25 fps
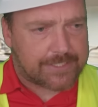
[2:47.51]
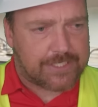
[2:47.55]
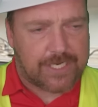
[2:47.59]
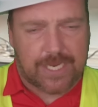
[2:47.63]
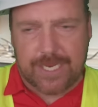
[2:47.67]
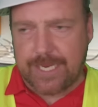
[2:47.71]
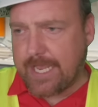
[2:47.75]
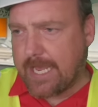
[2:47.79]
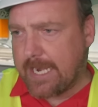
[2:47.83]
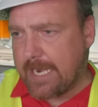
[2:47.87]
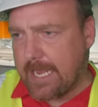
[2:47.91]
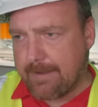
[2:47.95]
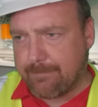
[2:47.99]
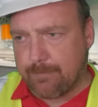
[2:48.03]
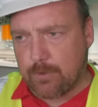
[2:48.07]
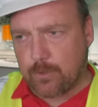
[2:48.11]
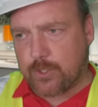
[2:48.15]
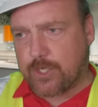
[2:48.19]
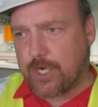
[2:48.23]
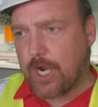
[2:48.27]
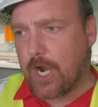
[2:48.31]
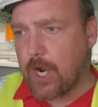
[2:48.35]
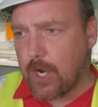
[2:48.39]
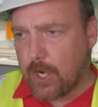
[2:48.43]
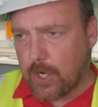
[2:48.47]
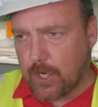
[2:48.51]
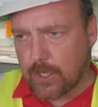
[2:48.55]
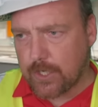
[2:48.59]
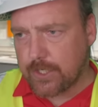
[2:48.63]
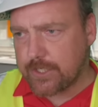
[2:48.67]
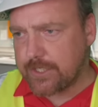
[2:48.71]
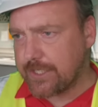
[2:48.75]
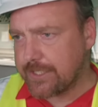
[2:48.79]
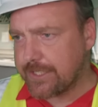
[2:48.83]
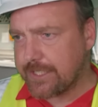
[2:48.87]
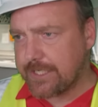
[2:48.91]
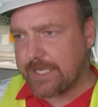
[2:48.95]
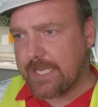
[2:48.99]
You ain't got to have no card,
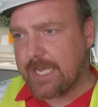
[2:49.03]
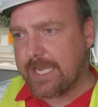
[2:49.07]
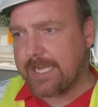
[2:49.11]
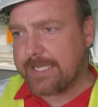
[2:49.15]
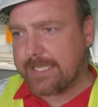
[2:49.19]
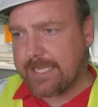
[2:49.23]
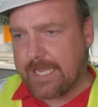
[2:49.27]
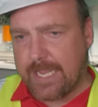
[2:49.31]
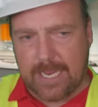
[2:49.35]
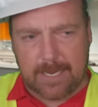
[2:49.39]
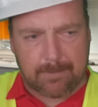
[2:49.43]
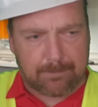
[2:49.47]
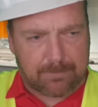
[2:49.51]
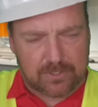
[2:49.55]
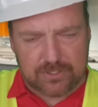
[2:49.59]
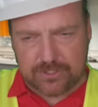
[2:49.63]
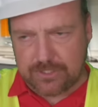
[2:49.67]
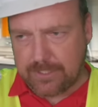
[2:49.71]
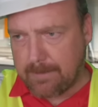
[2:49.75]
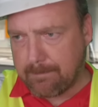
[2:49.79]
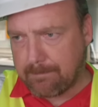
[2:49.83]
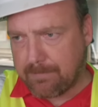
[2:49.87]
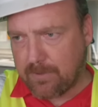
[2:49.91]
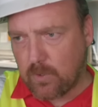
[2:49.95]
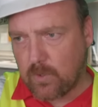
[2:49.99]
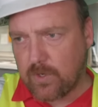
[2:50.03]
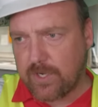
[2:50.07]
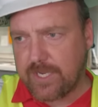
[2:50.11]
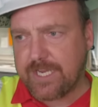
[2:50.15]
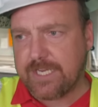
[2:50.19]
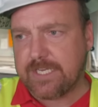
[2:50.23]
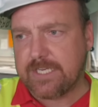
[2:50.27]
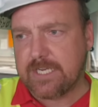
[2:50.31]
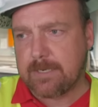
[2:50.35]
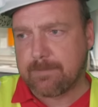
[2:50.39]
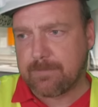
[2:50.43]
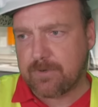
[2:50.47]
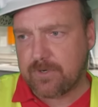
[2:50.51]
nothing like that. Put your employee
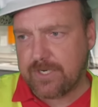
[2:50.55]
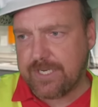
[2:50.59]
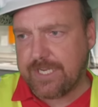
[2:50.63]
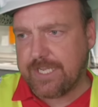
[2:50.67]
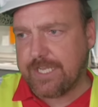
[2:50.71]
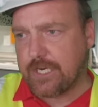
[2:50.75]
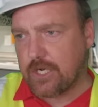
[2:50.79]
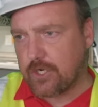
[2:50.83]
number in.